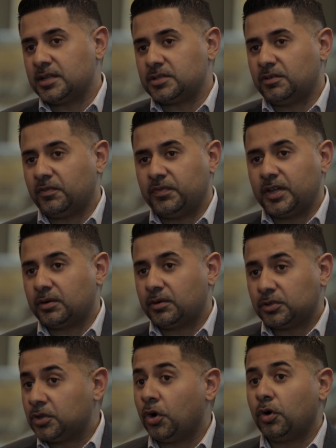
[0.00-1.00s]
Has your finger
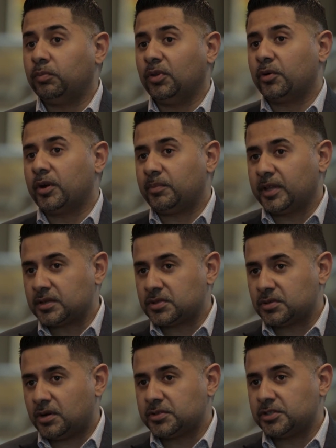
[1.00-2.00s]
or toe blown up like a
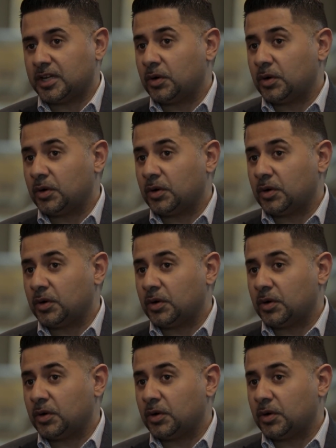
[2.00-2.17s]
sausage?